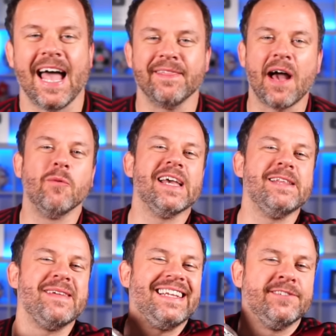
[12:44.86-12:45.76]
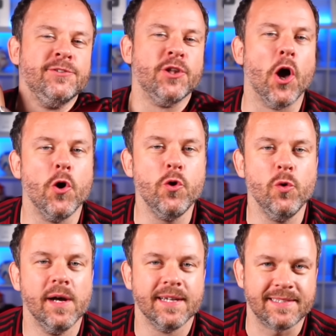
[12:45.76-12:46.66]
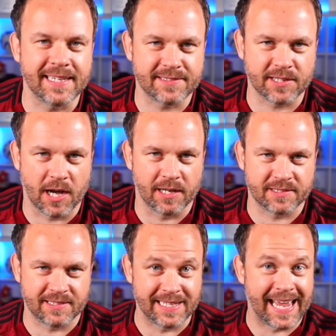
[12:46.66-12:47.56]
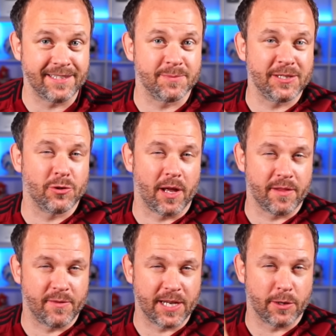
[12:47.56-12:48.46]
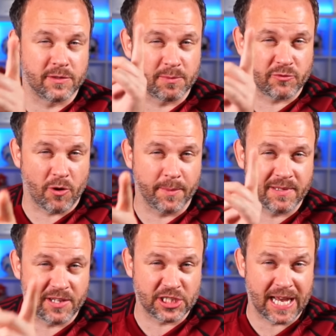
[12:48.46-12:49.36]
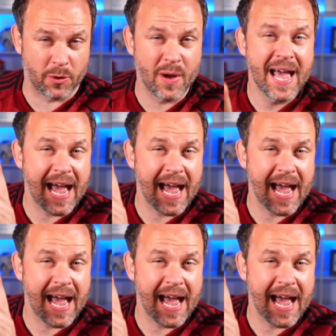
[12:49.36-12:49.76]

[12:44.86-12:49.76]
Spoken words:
And that win means no discards today. So make sure you like the video, subscribe to the channel.